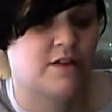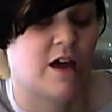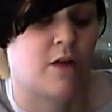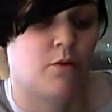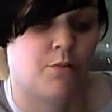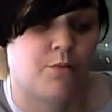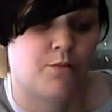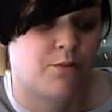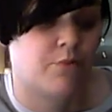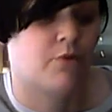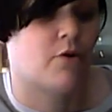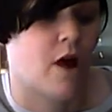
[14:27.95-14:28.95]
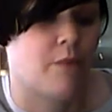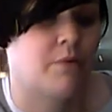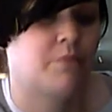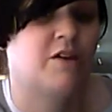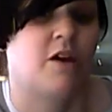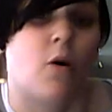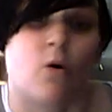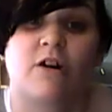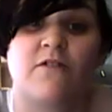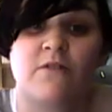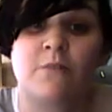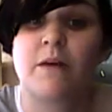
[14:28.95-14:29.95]
I will probably order
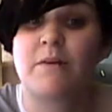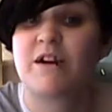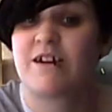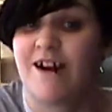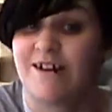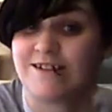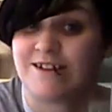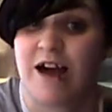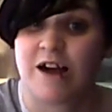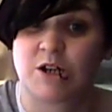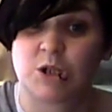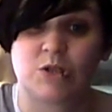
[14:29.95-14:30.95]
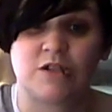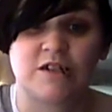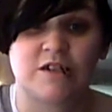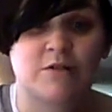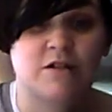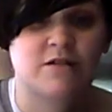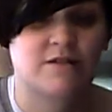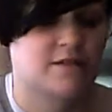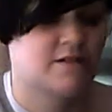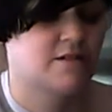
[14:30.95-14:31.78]
from them again, actually, because